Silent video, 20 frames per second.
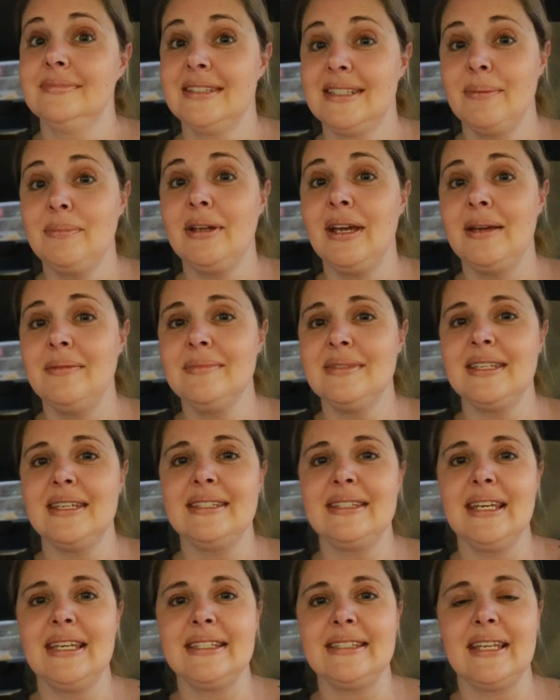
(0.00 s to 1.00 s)
sometimes they
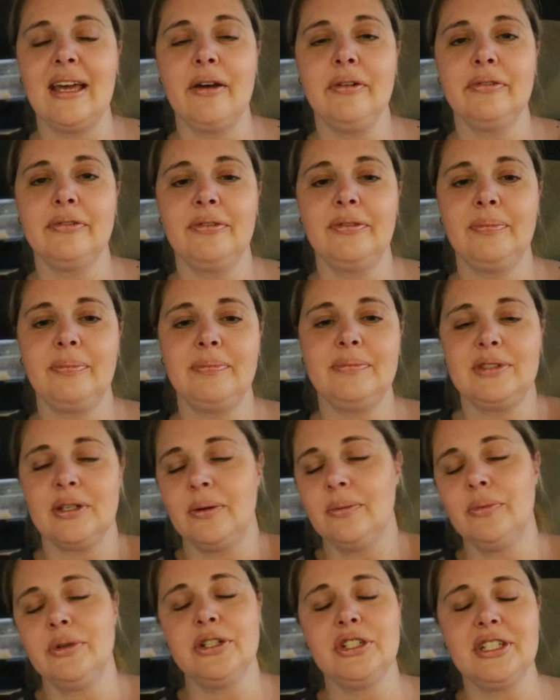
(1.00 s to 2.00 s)
say stuff. So
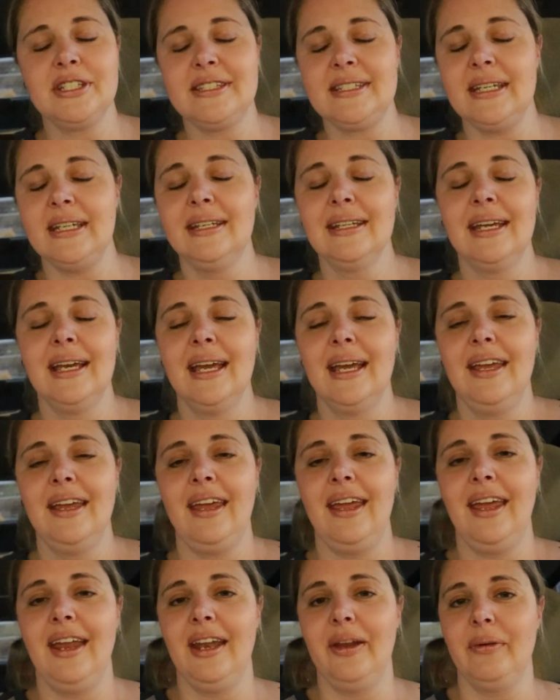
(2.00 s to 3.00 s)
we'll just see.
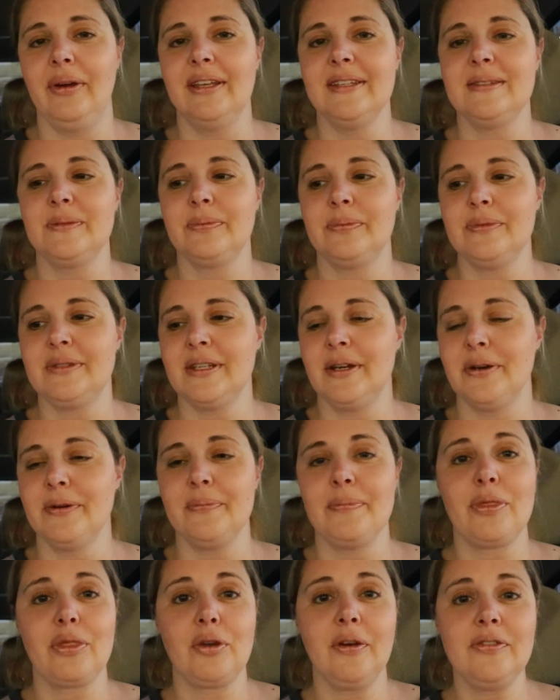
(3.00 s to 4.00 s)
Anyways,
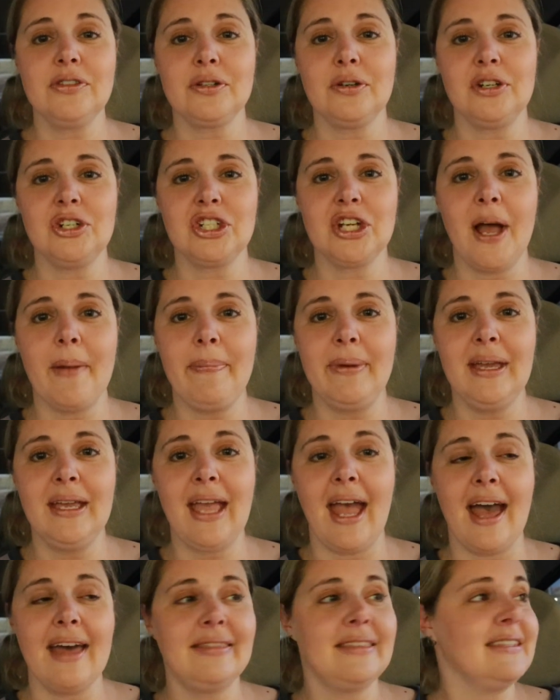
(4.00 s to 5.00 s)
so thrift store
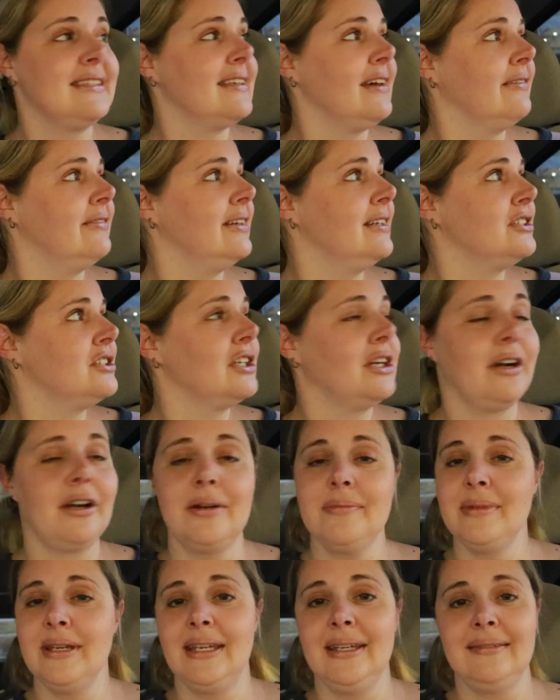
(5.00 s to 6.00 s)
shopping at the Salvation
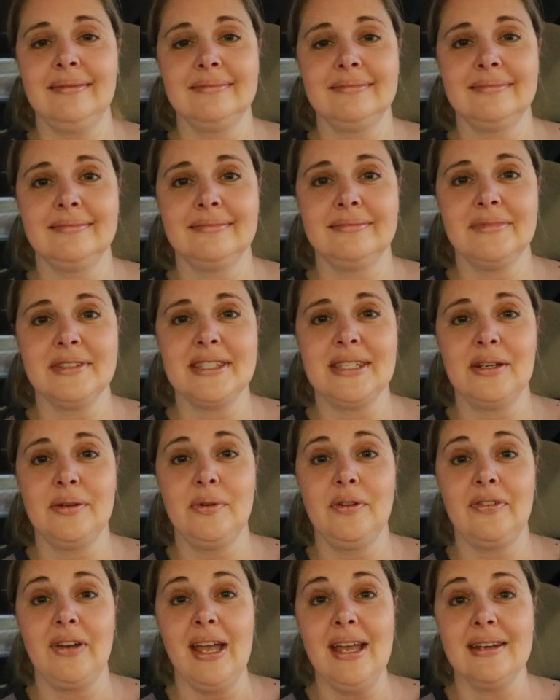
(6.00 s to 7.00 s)
Army. We'll see what
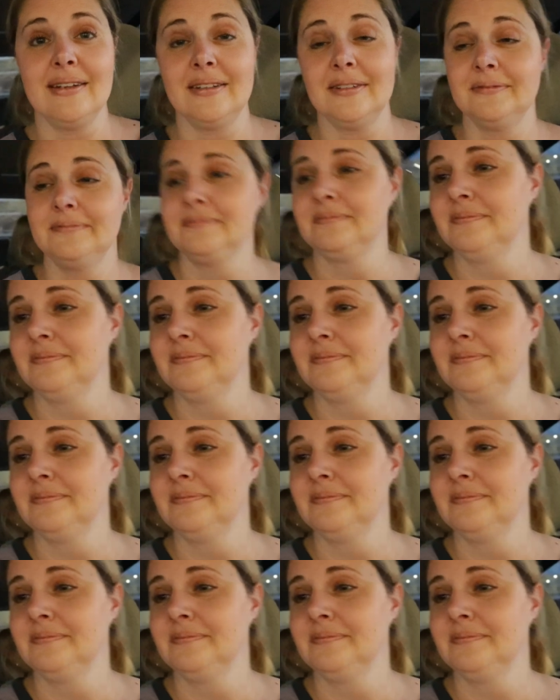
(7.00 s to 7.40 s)
we find.